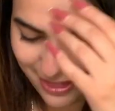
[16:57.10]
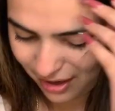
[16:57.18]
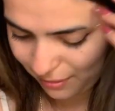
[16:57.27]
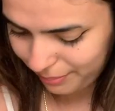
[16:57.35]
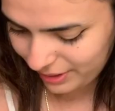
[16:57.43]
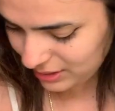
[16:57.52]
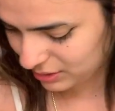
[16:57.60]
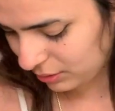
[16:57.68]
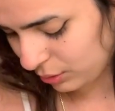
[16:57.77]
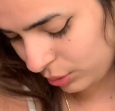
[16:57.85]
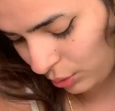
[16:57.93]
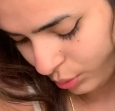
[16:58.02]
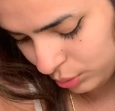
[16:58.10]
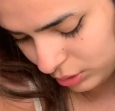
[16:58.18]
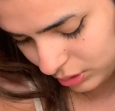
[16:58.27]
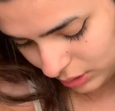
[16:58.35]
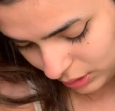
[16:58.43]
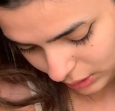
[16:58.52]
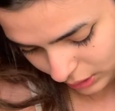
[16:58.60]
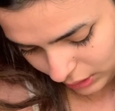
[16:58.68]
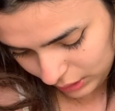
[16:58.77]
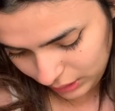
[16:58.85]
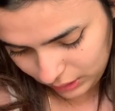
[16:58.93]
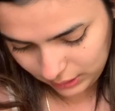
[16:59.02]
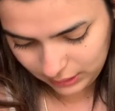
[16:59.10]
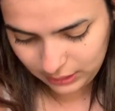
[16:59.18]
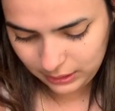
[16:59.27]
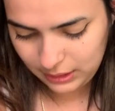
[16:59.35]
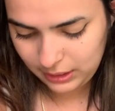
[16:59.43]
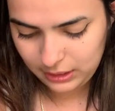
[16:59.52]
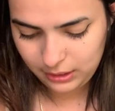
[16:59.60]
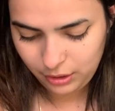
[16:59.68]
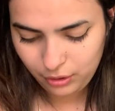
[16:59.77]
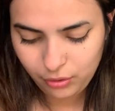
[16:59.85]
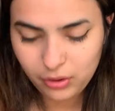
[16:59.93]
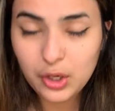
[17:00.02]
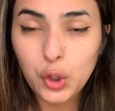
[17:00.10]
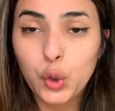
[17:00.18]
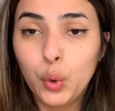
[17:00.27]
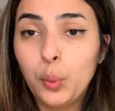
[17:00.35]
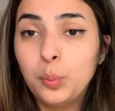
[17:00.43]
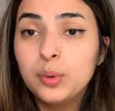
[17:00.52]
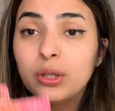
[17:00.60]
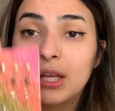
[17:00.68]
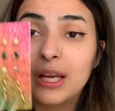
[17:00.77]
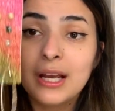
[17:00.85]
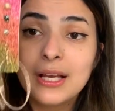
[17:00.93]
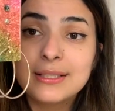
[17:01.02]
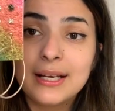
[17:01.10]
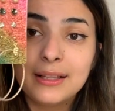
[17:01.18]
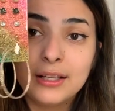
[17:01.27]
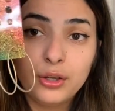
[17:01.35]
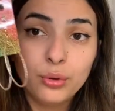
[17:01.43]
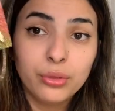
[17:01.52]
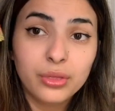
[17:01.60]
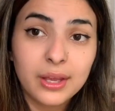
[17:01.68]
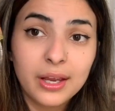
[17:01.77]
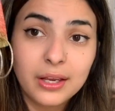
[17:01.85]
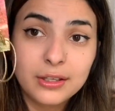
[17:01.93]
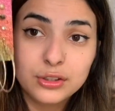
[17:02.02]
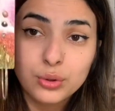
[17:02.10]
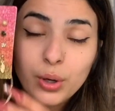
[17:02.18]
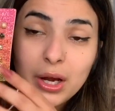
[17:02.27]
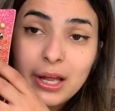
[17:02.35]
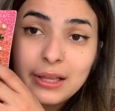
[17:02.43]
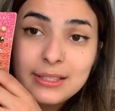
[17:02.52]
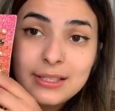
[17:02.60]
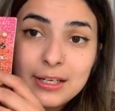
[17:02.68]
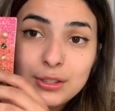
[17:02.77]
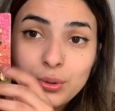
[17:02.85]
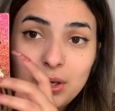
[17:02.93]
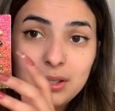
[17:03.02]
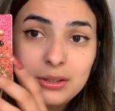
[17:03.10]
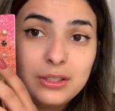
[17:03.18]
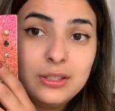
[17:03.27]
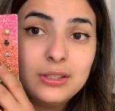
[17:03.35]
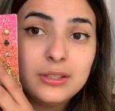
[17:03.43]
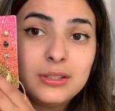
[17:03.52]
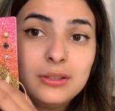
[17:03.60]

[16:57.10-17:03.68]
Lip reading: 3 pairs of those. And then, you know, the hoop thing is like the new thing. So I decided to get this